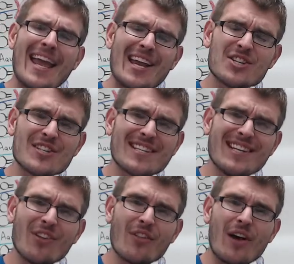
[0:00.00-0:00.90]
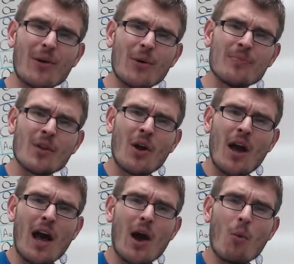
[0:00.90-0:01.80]
Here's the deal though.
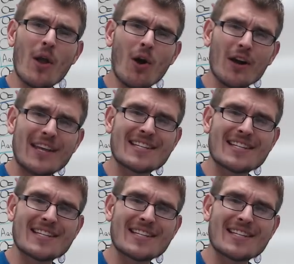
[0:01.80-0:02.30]
We already